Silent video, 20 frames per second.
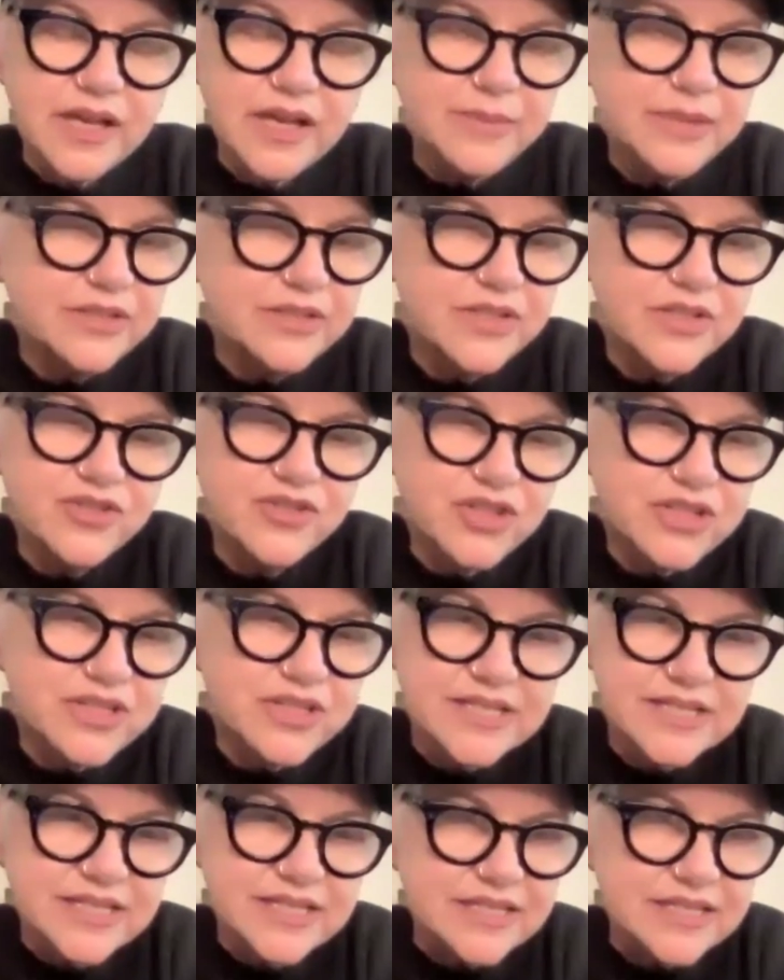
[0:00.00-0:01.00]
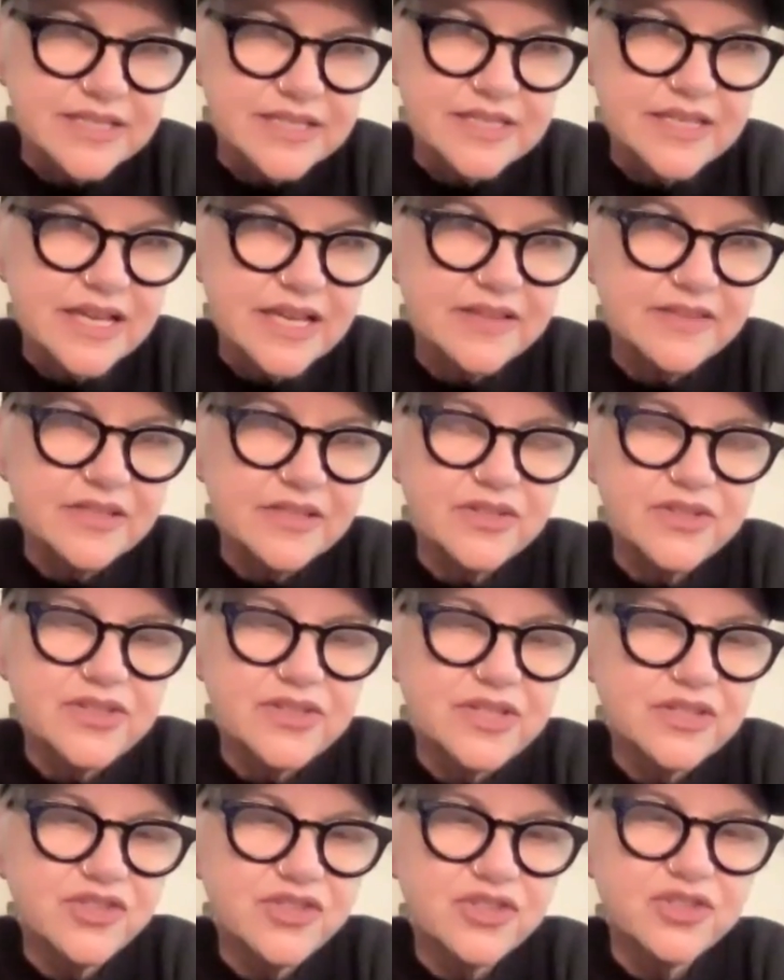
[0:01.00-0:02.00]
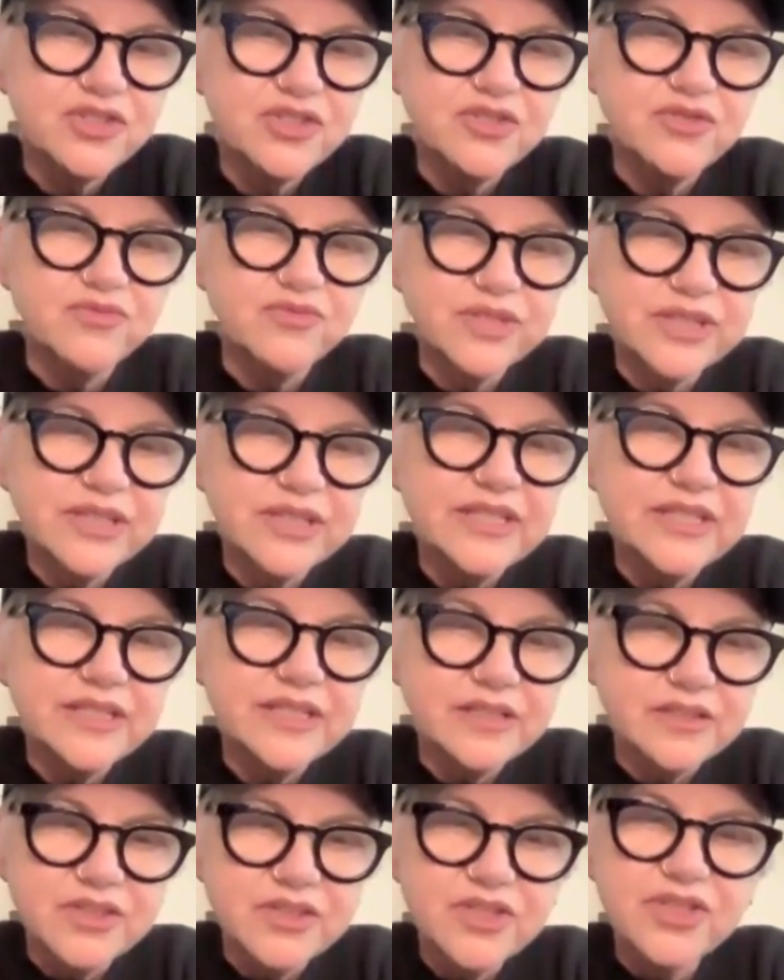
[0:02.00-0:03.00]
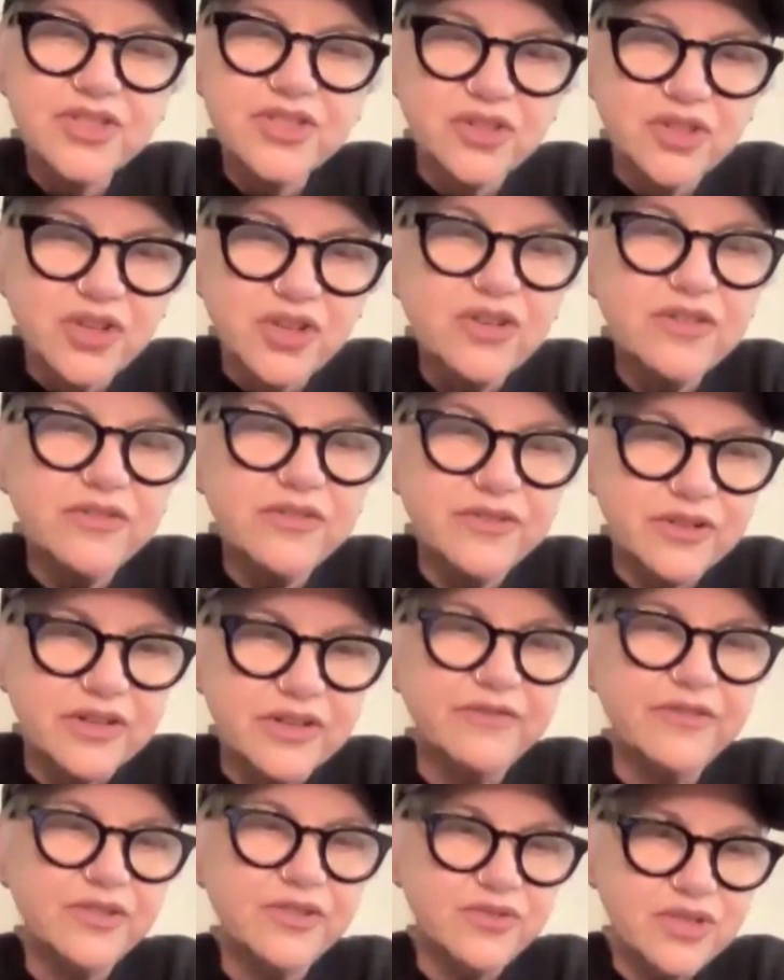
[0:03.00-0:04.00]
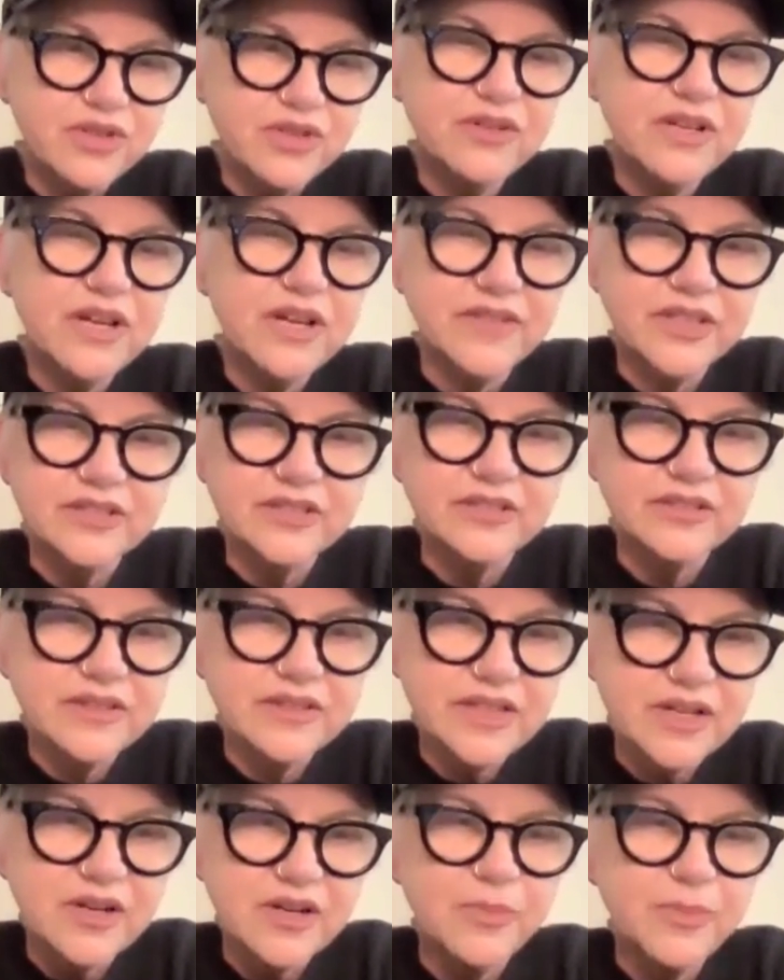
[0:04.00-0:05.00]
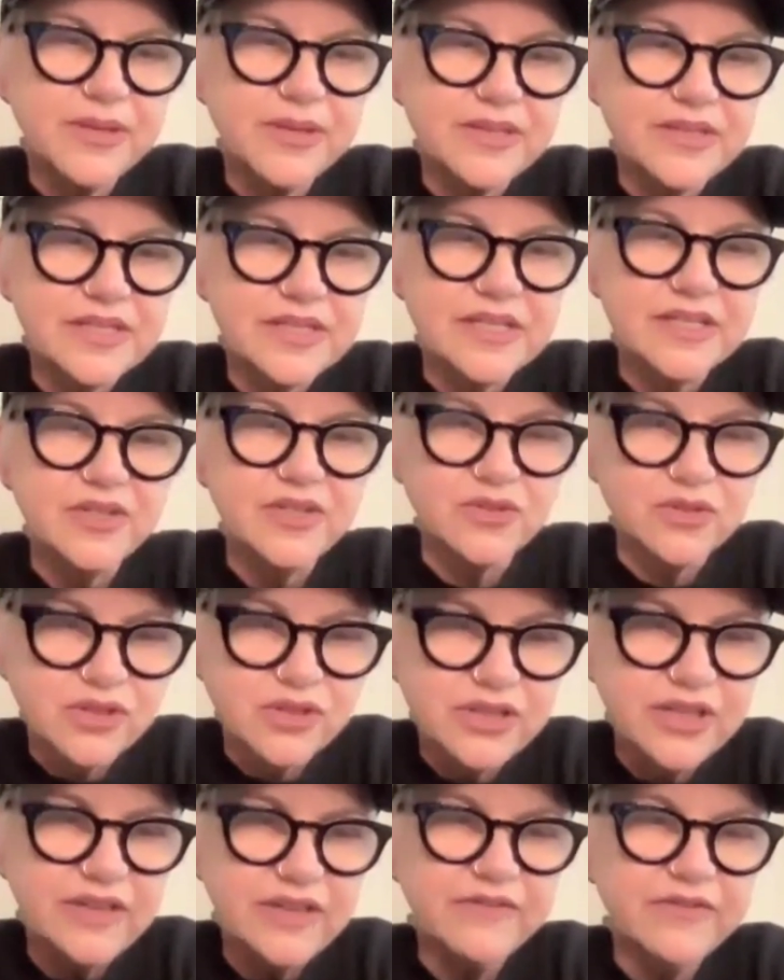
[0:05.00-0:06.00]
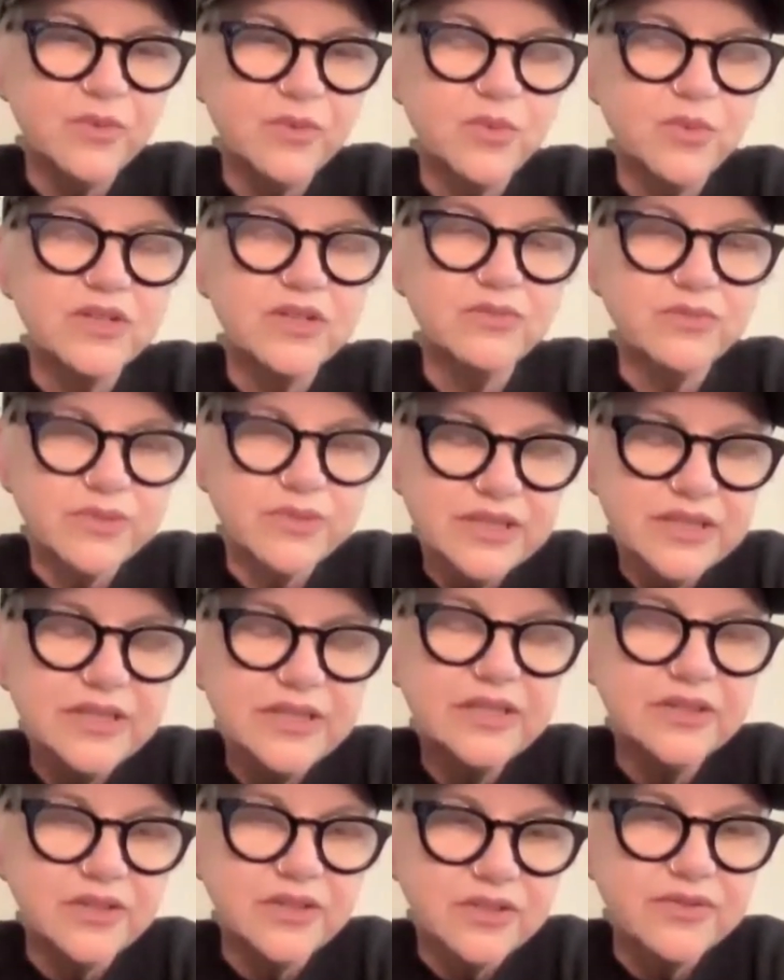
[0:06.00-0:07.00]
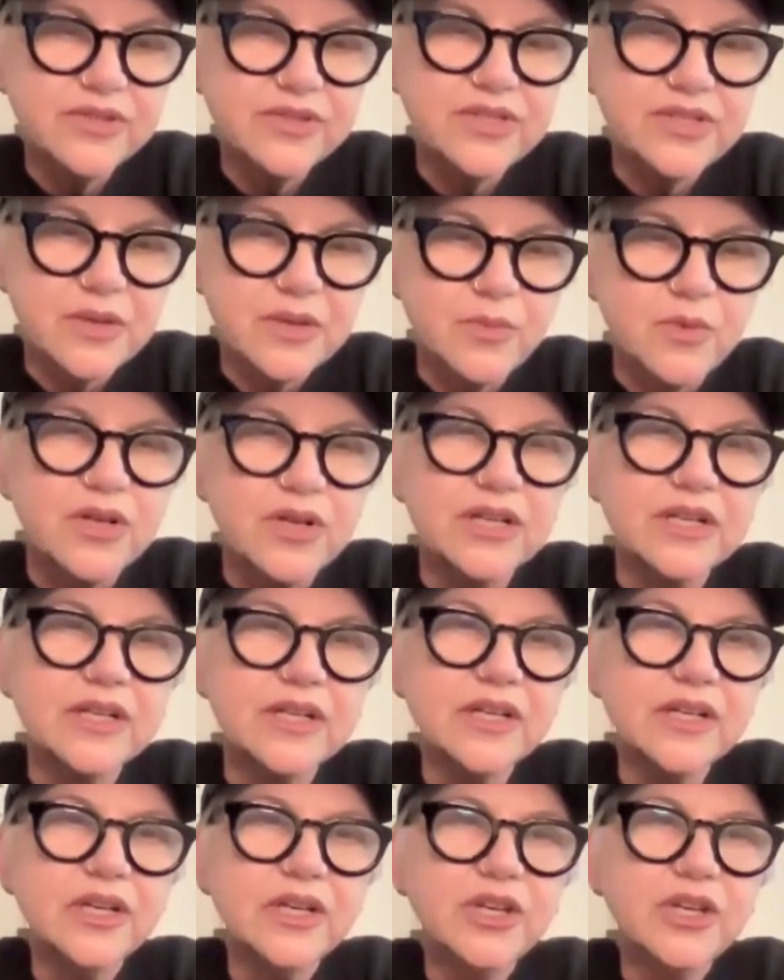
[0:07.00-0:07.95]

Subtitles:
I mean, it just is. And there's such really look for, if you don't have a therapist and you're looking for one, really look for someone